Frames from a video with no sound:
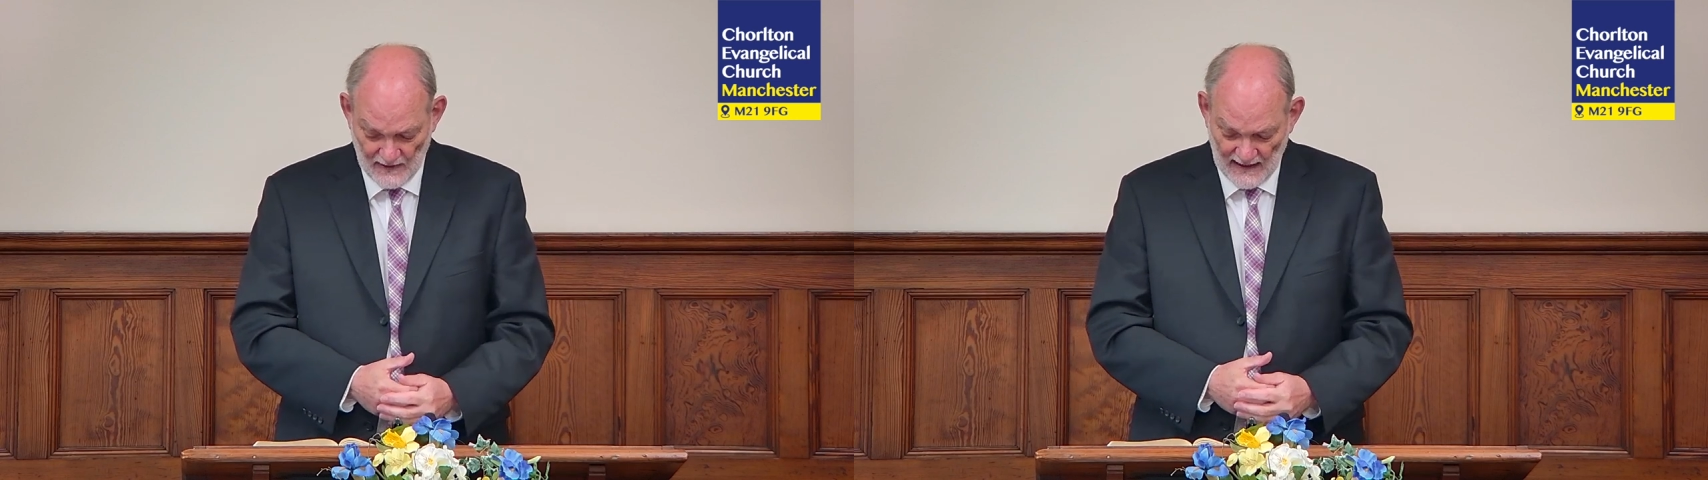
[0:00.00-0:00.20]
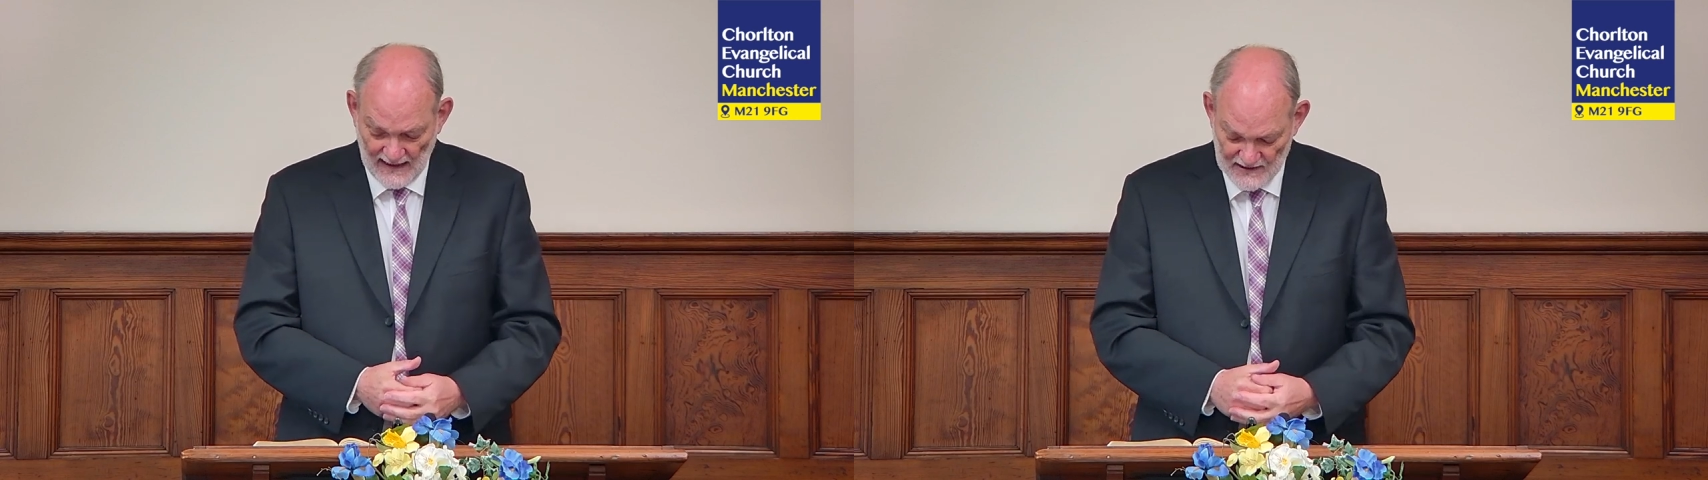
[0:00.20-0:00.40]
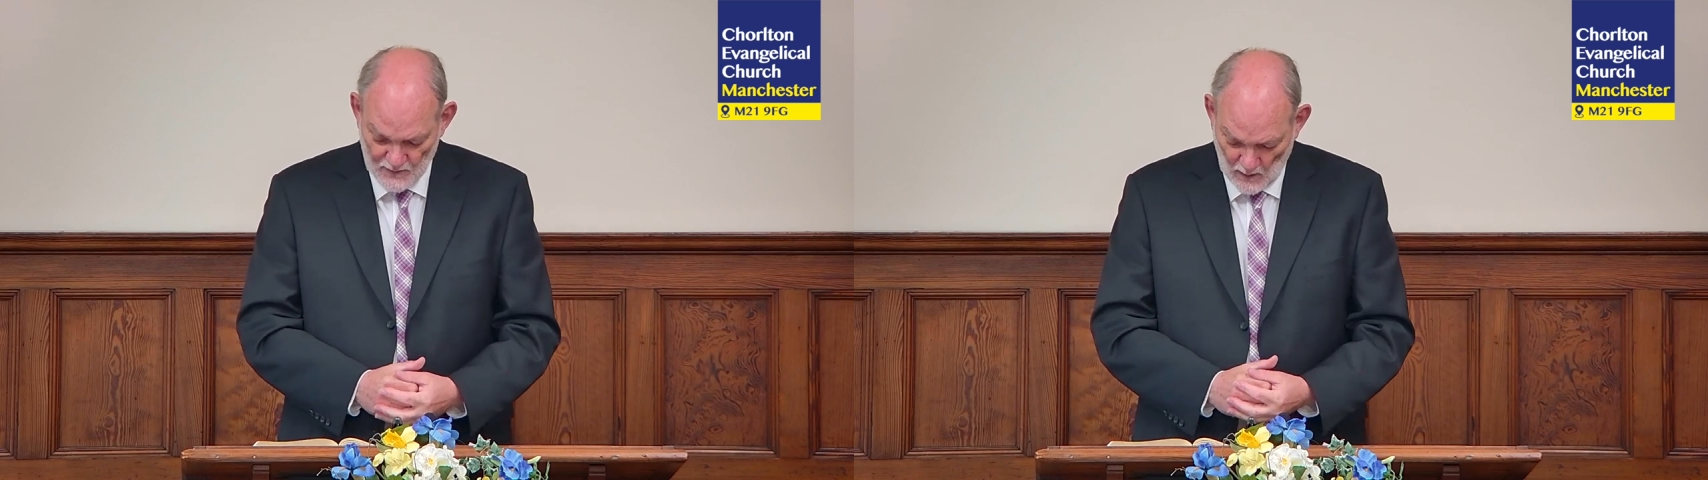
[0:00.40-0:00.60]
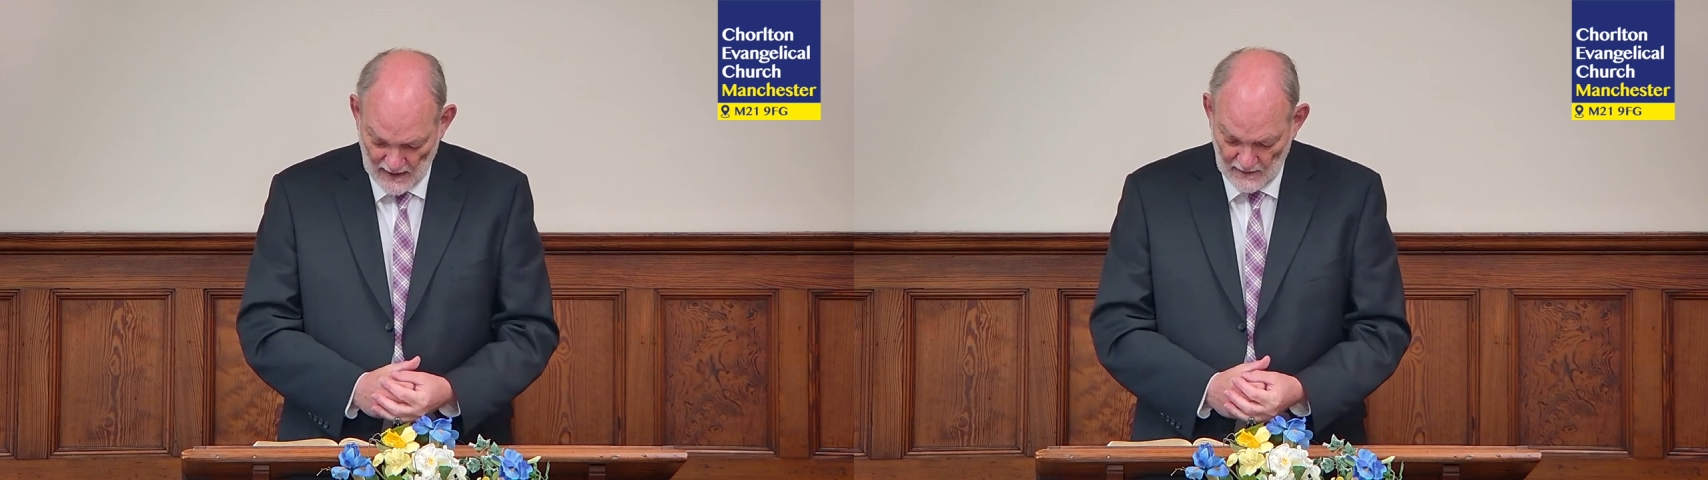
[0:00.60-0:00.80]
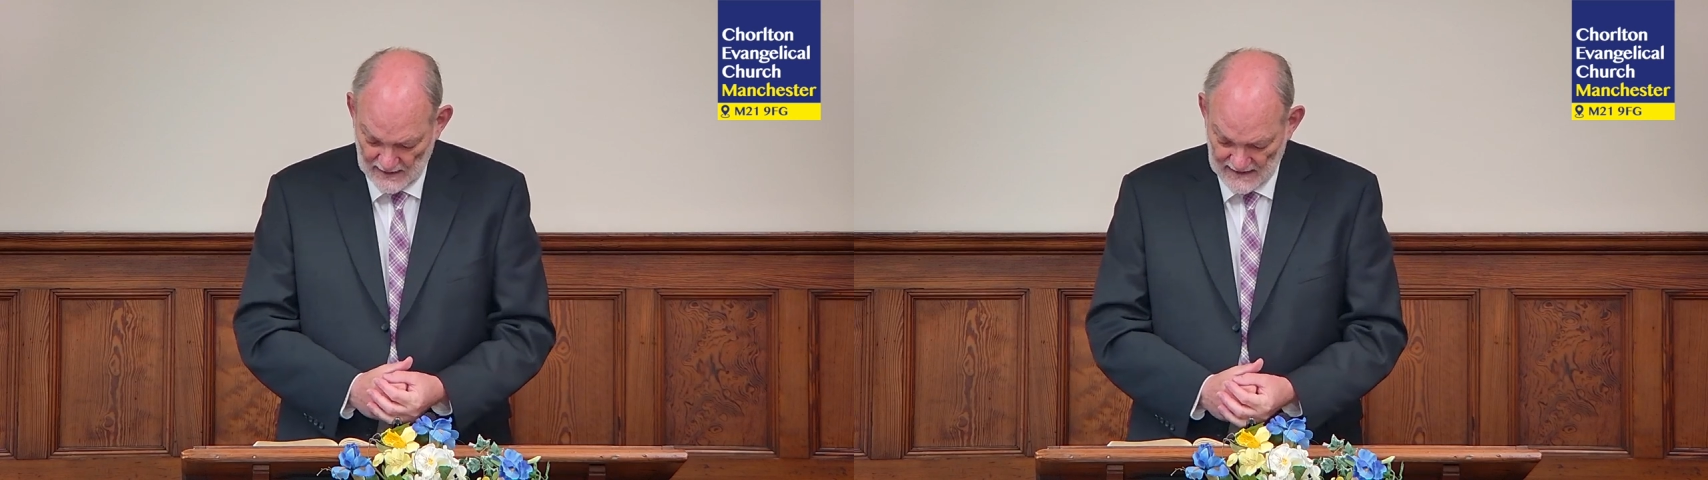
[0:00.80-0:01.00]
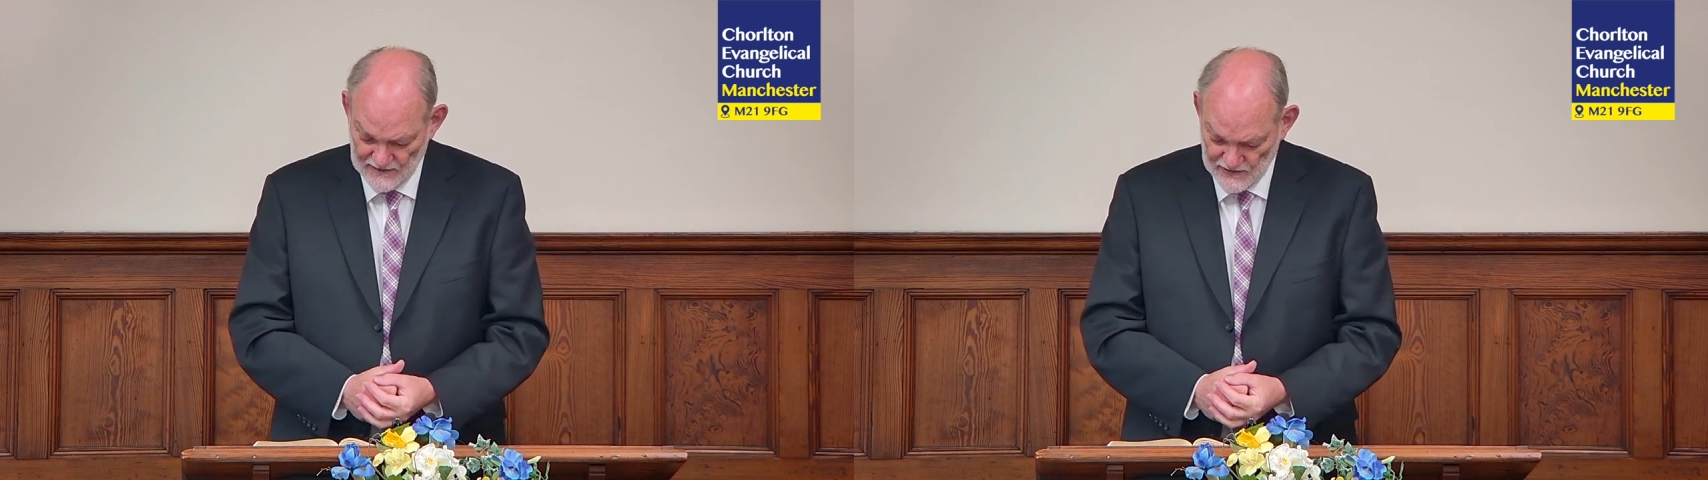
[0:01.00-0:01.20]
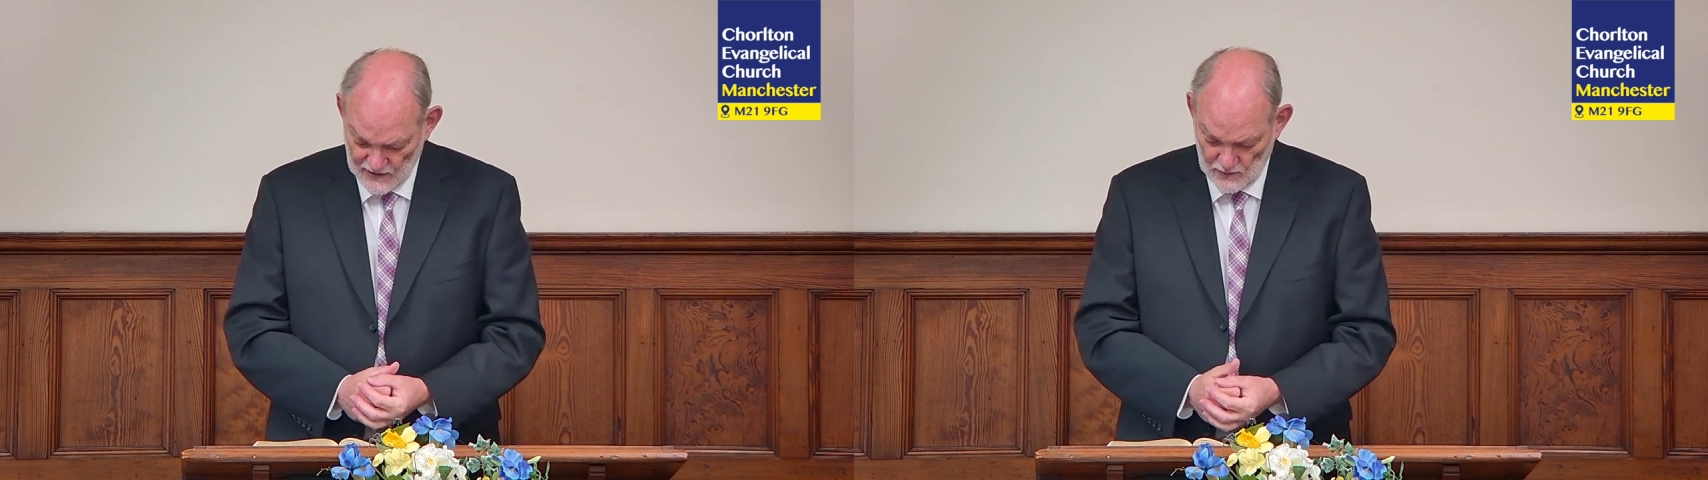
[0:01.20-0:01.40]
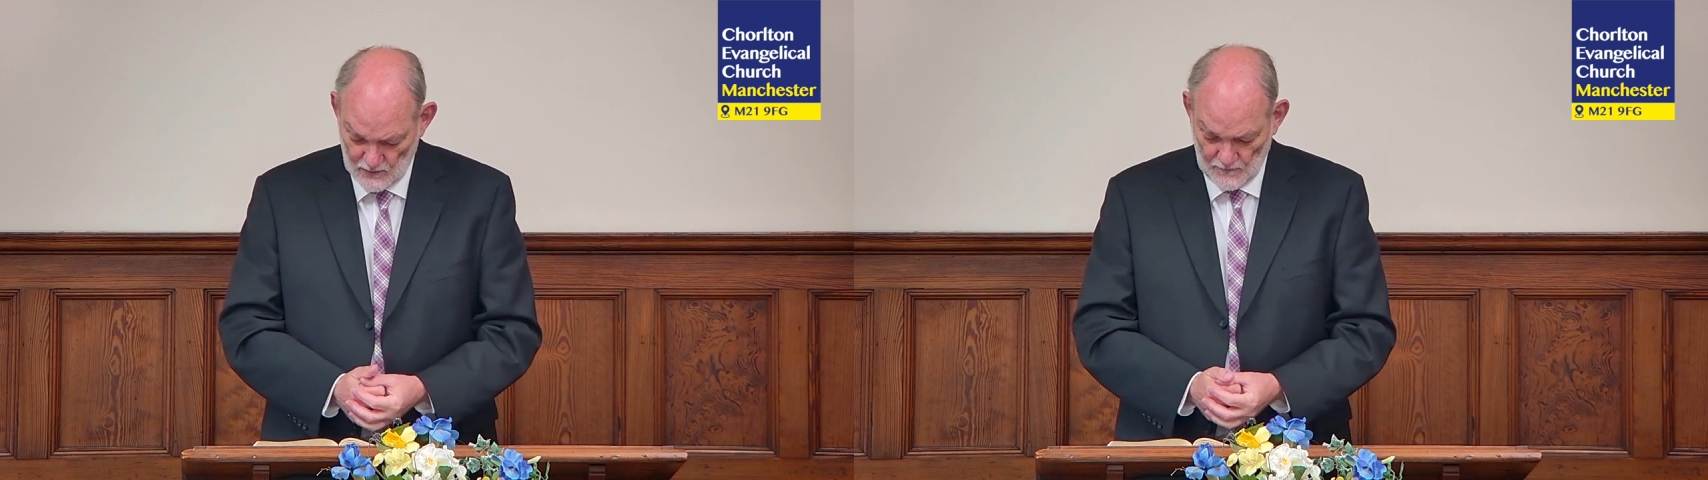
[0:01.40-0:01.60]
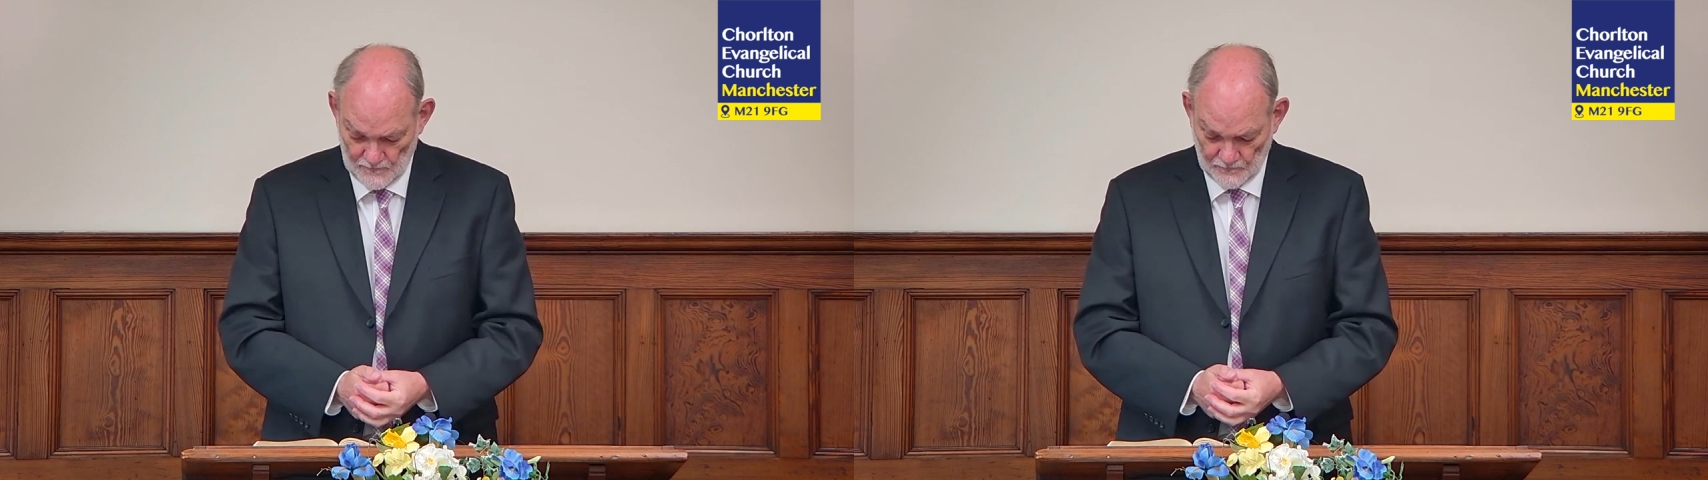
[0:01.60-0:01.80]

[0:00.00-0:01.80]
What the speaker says: as well as you.